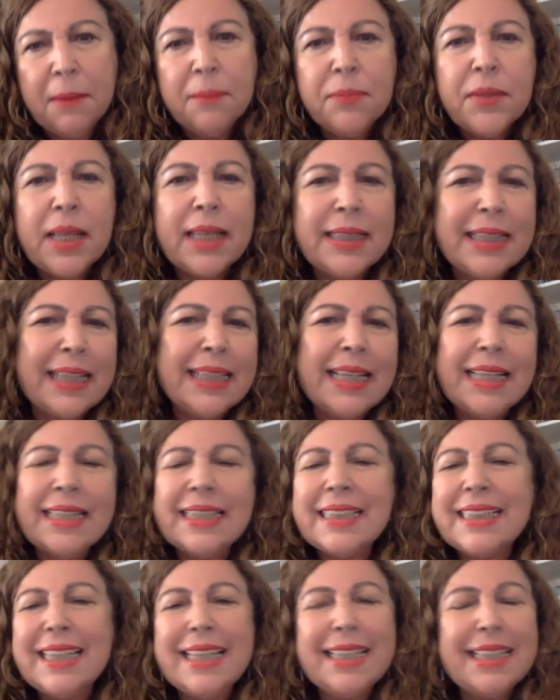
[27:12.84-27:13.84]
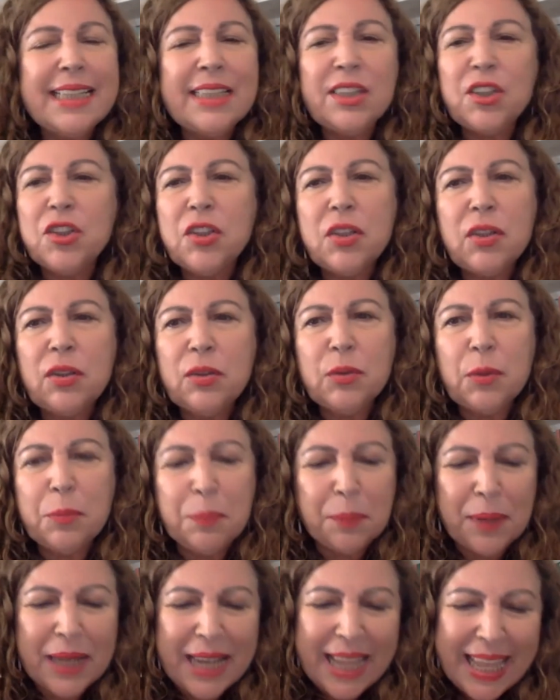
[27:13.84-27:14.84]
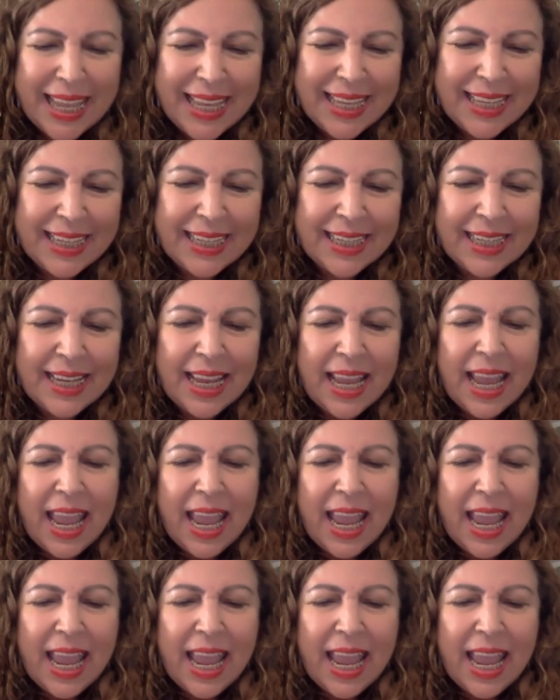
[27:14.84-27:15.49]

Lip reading: And then they see these children playing,